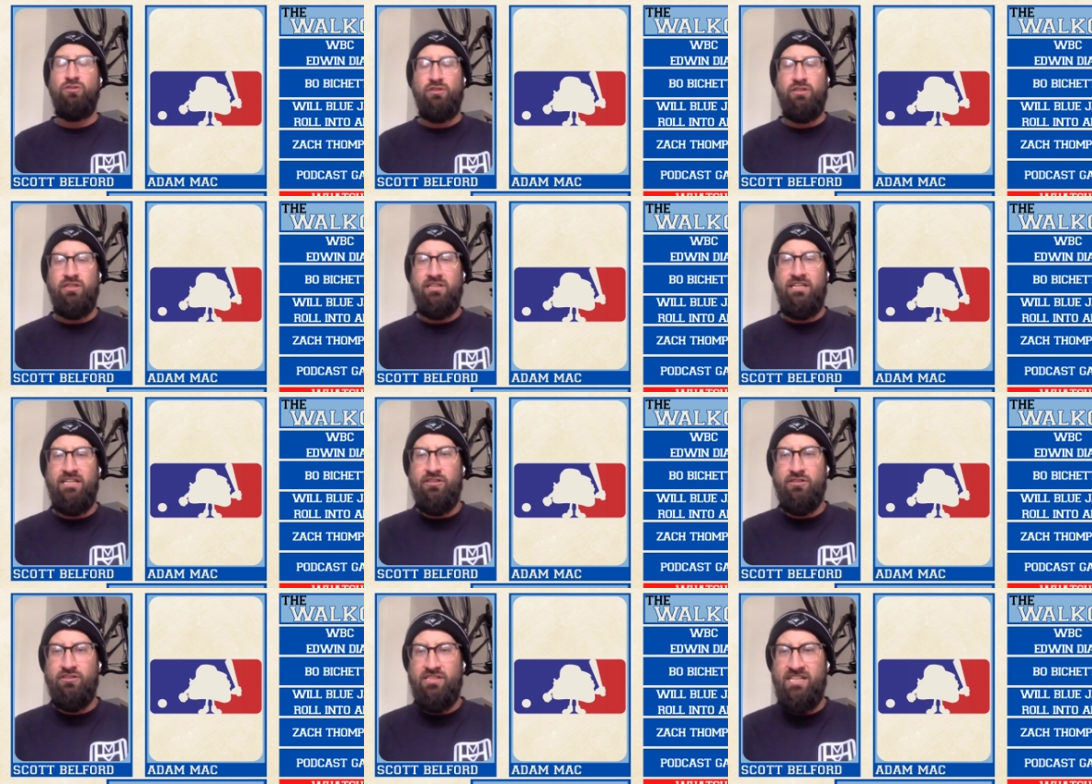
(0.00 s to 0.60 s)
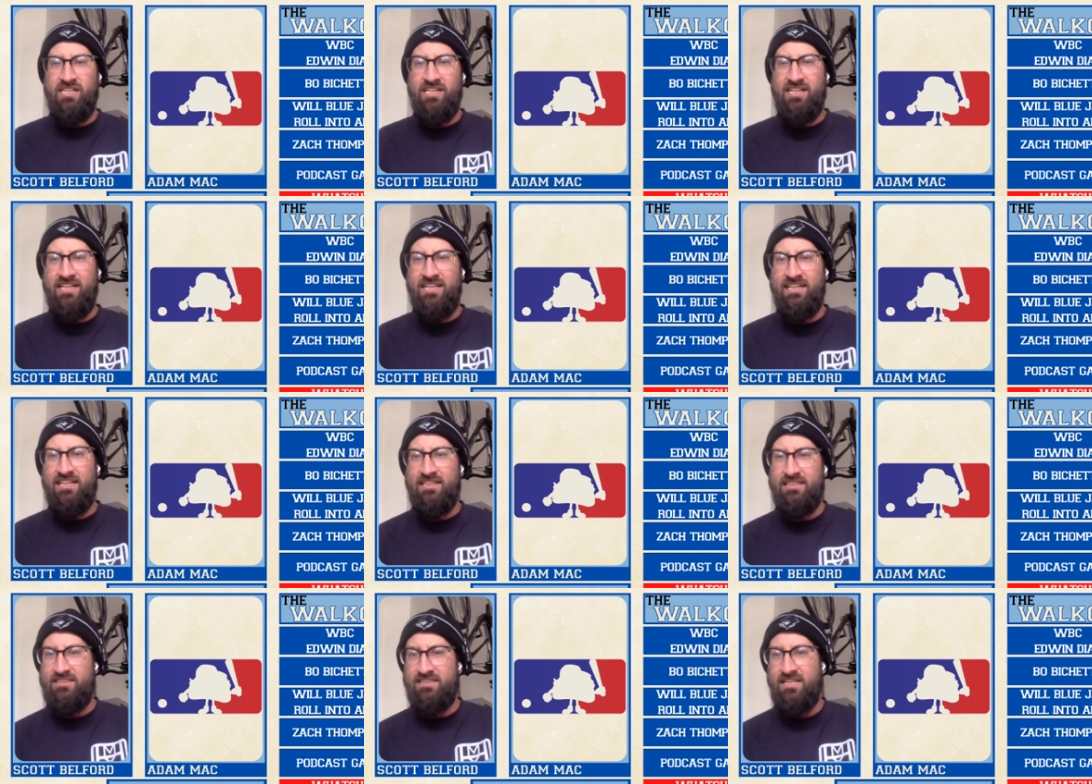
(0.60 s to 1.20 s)
You can get your
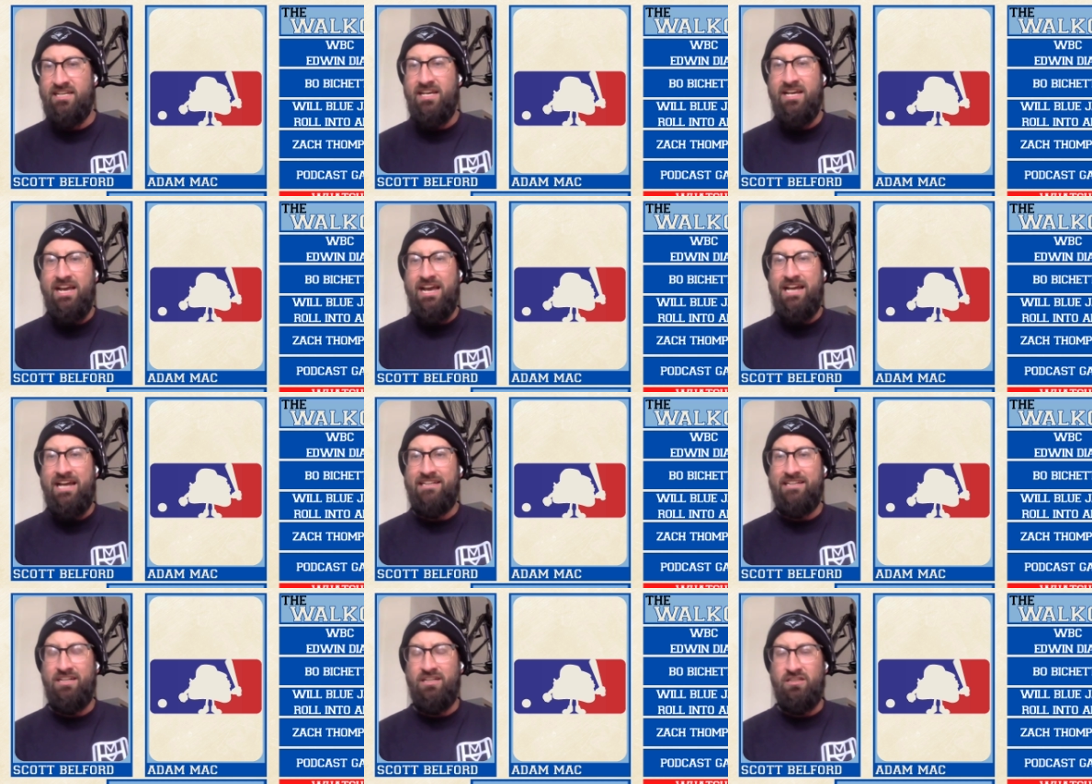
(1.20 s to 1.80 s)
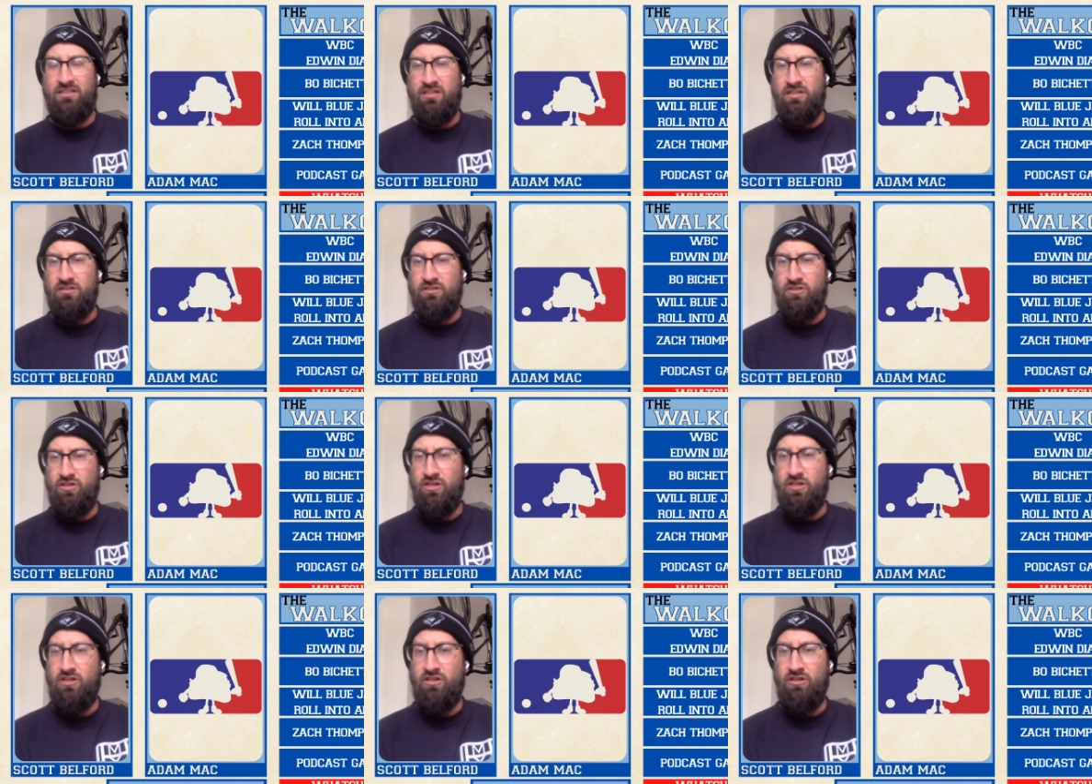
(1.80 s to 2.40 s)
tickets at
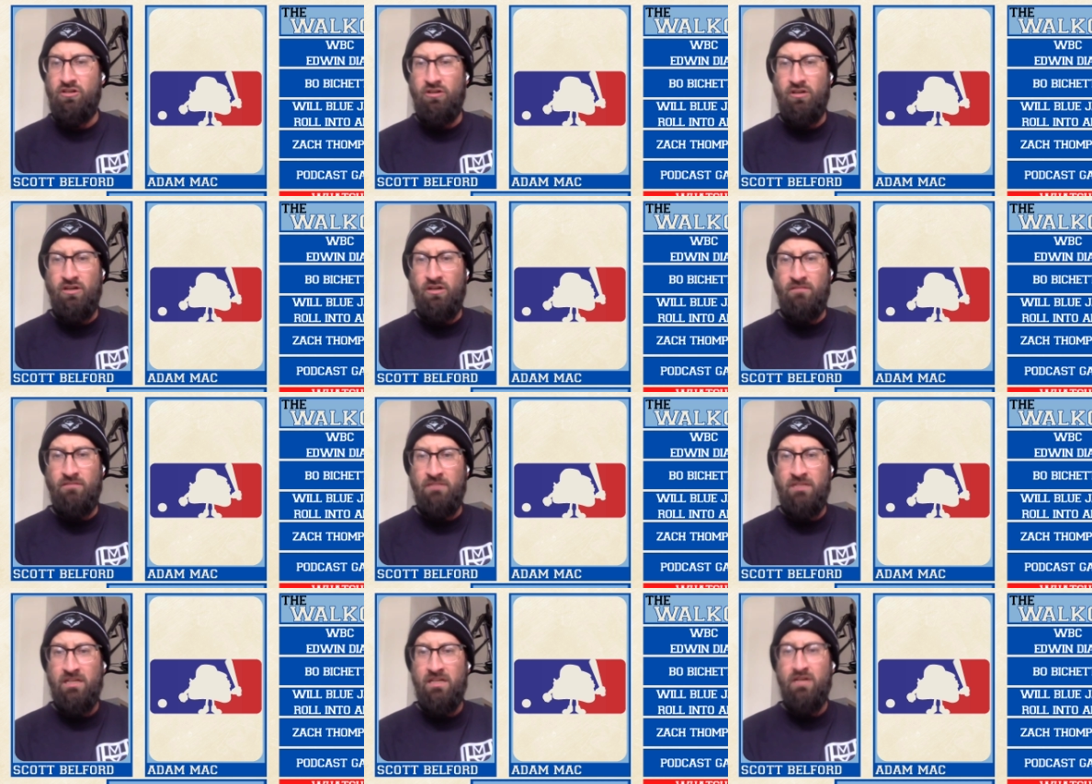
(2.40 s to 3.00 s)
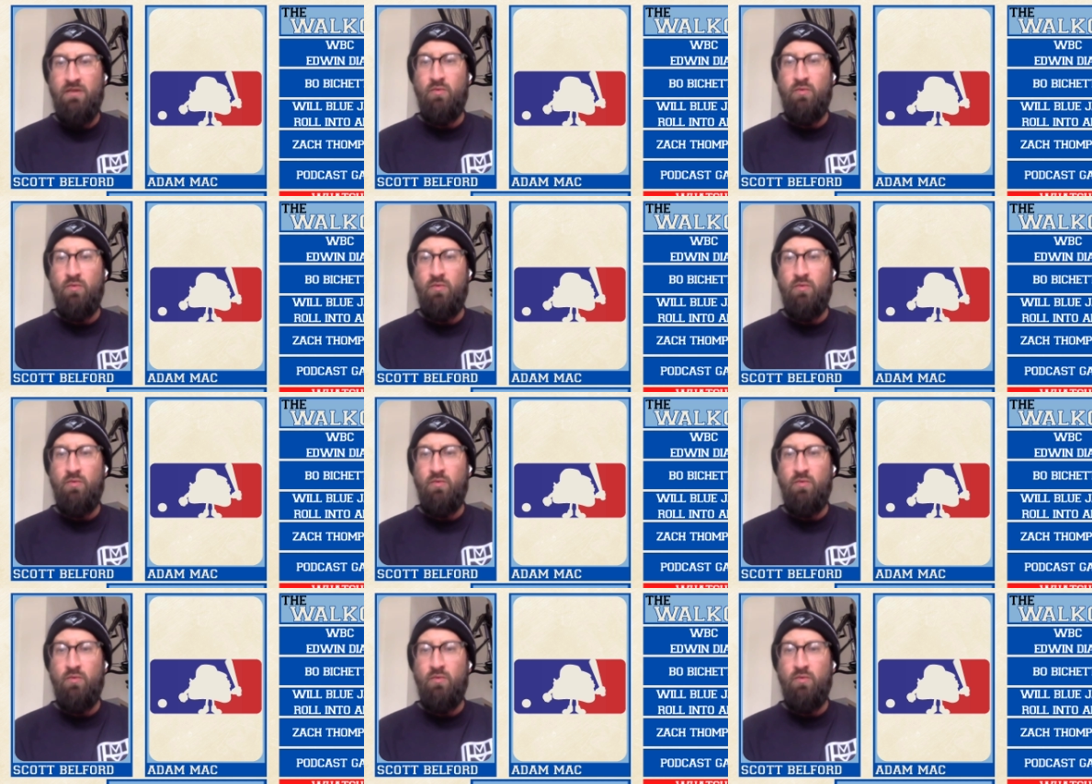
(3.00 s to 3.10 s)
yuckyucks.com.